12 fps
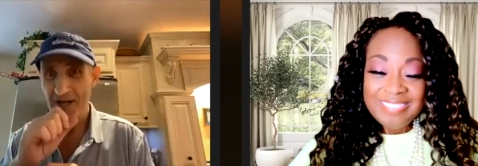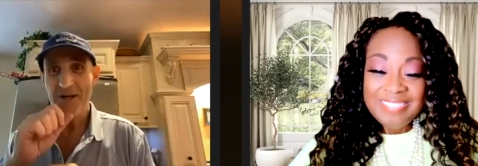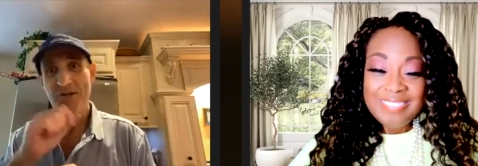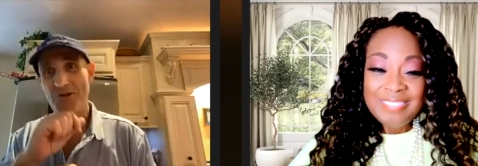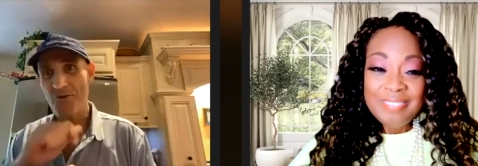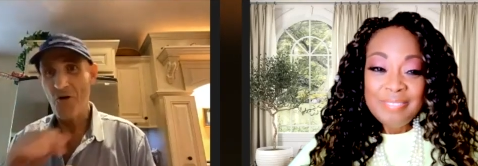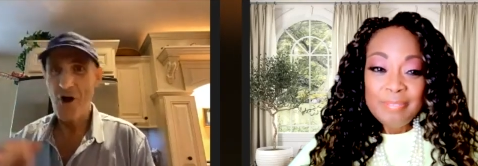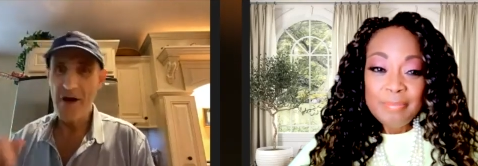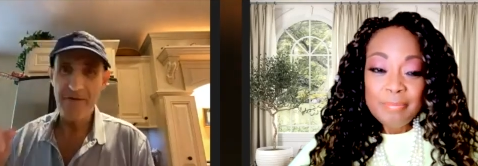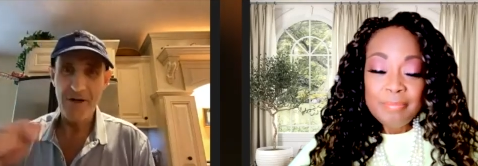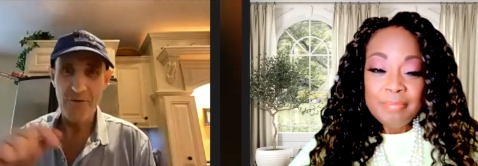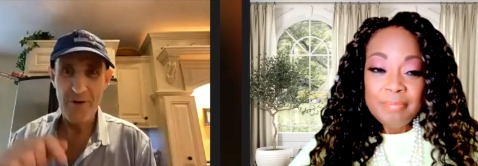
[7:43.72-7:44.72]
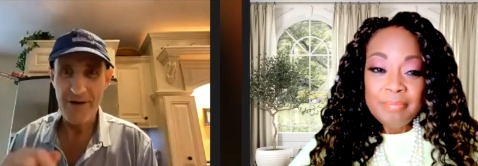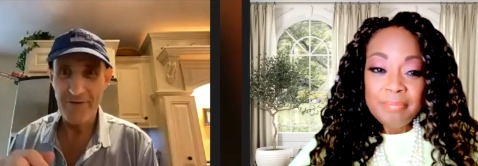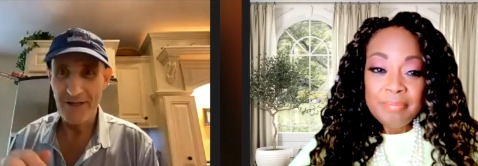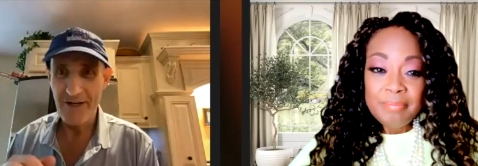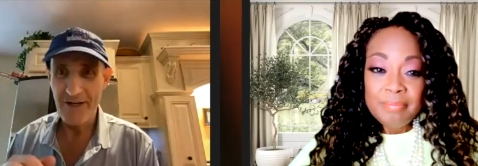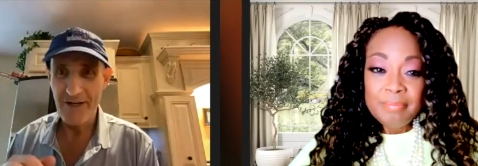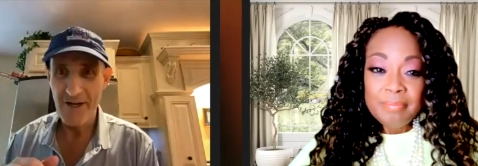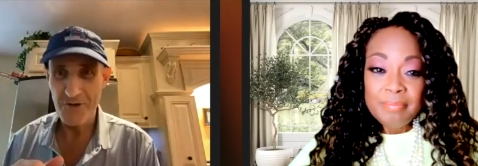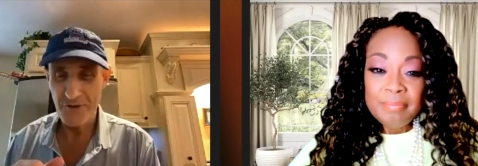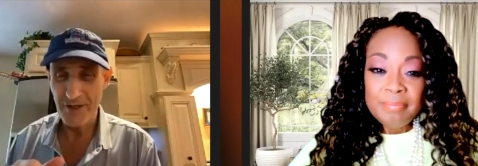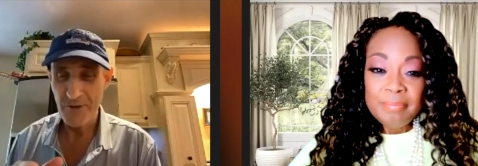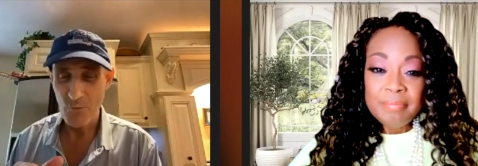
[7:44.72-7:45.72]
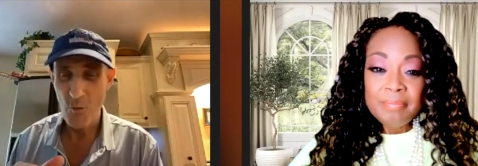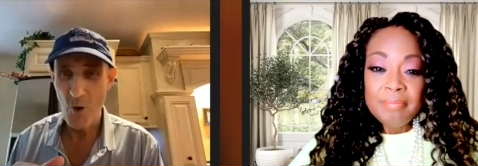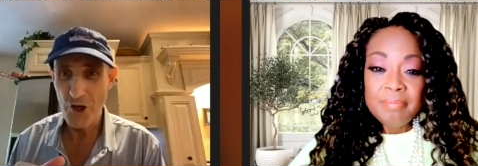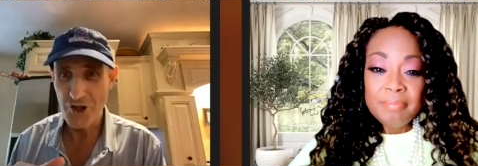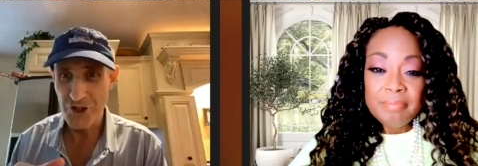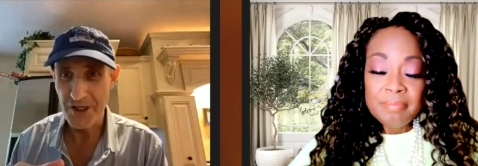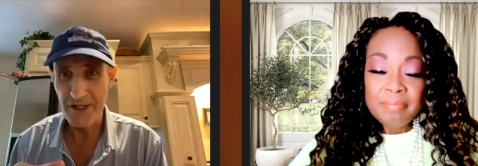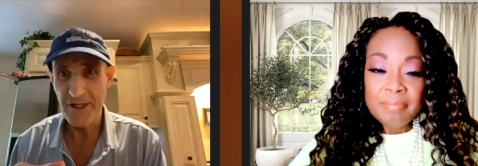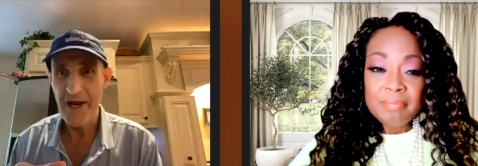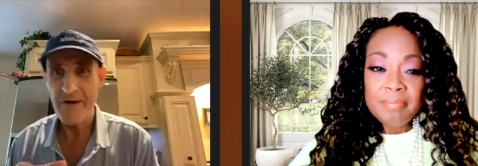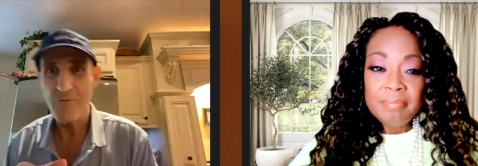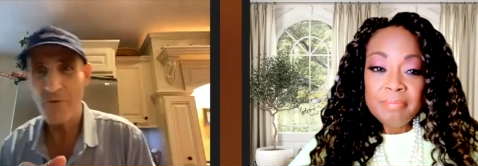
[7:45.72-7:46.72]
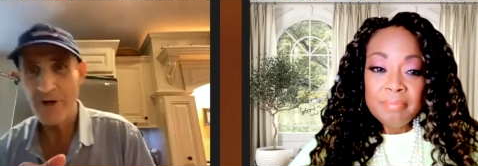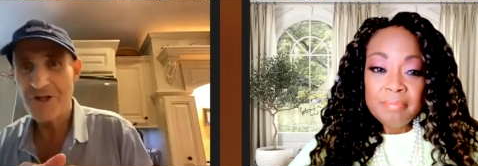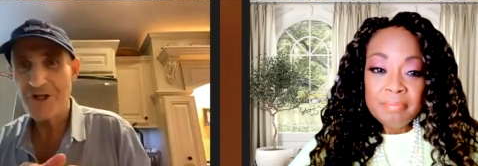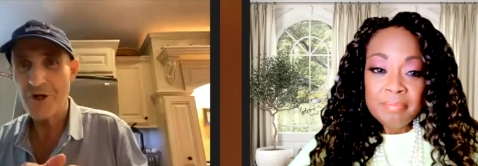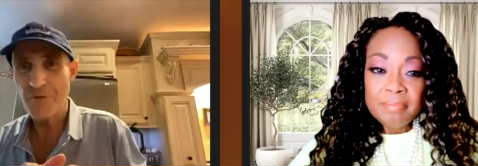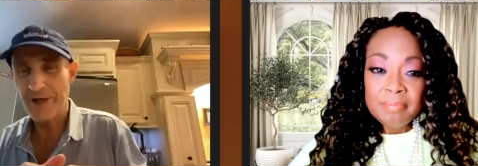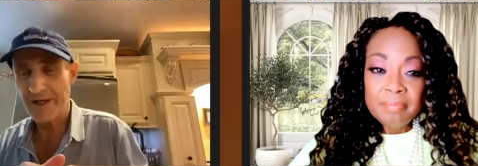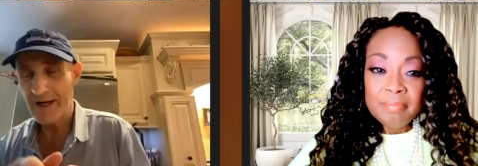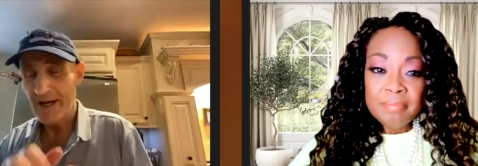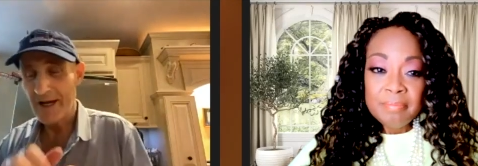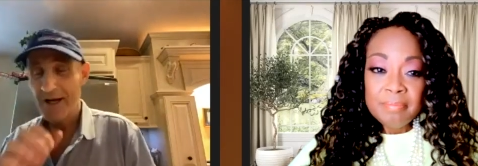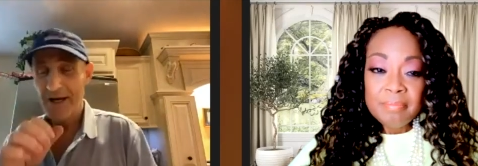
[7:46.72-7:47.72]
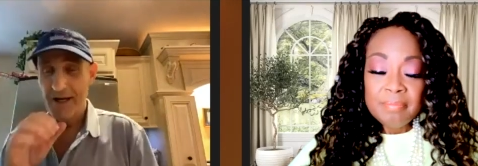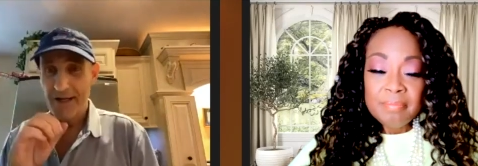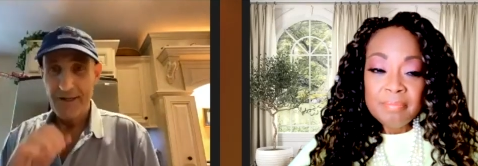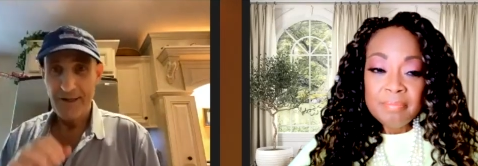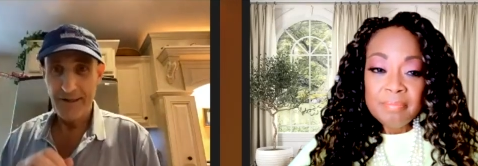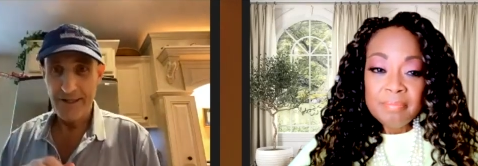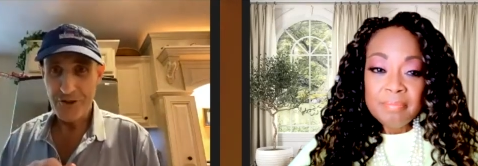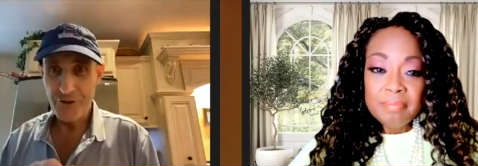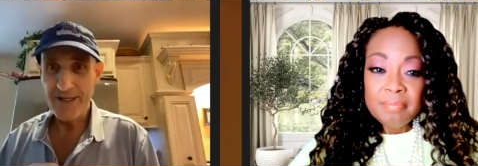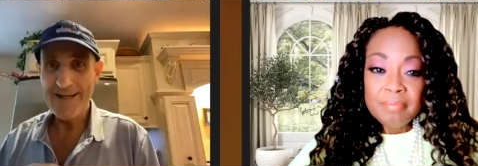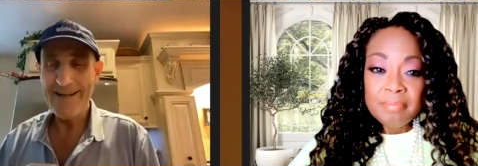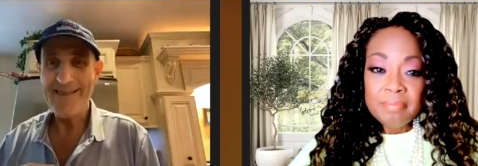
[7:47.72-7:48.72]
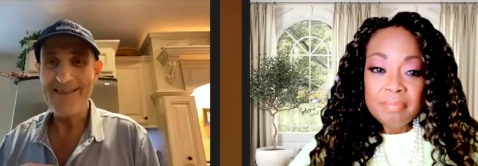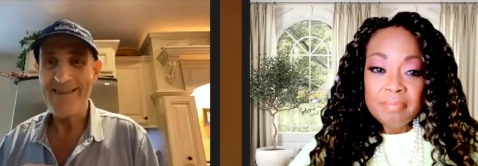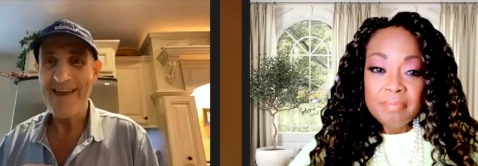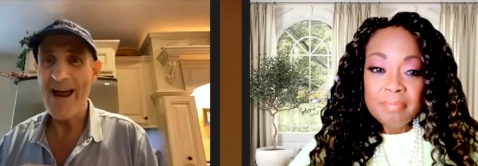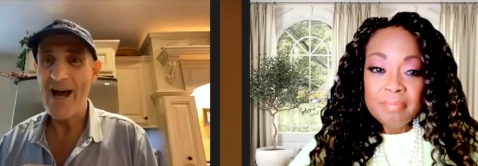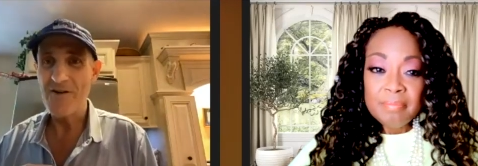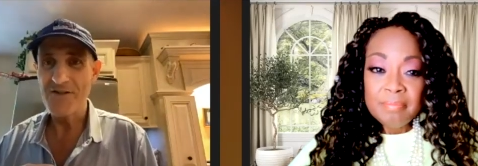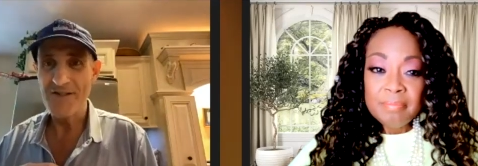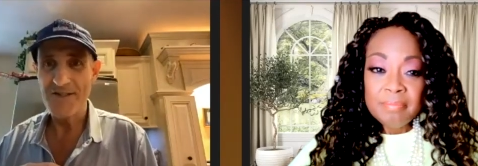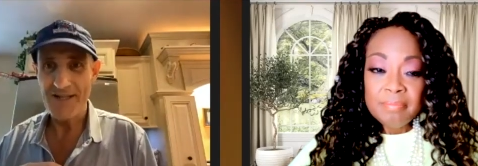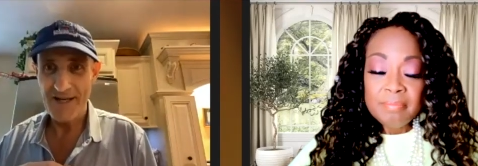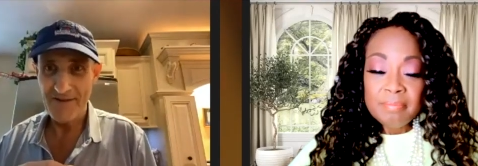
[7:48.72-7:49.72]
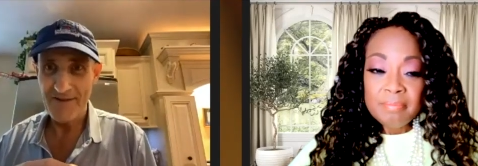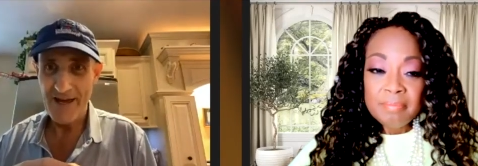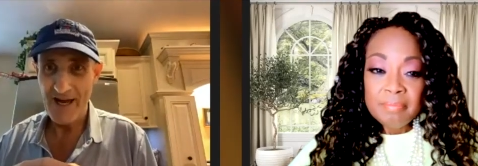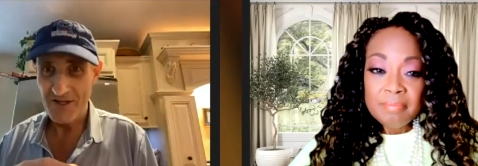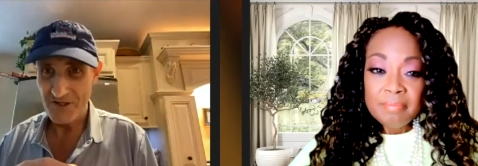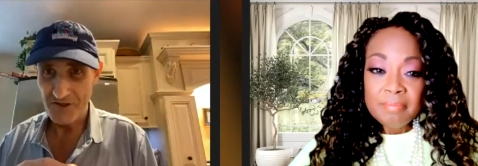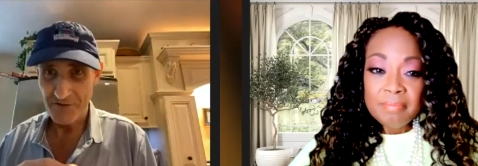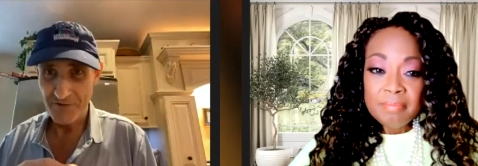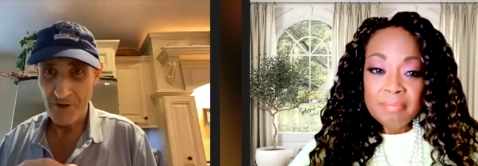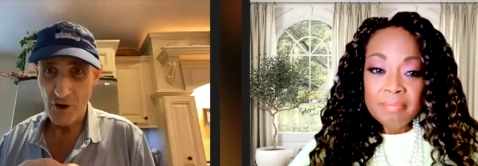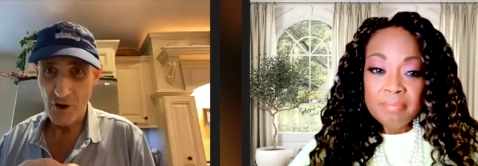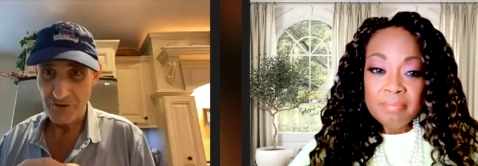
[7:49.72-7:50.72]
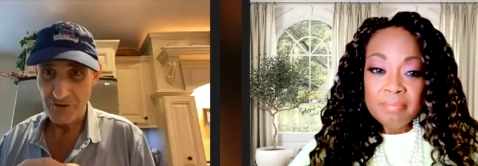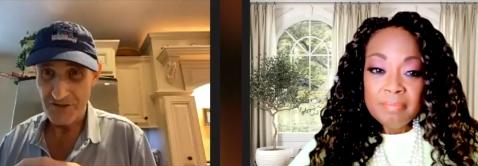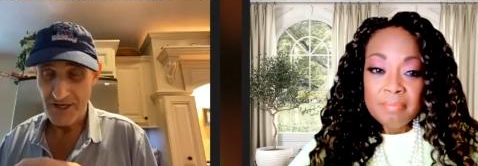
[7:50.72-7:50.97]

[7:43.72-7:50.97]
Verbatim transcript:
Speaker 1: driving around the country, washing and rescuing literally thousands and thousands of dogs.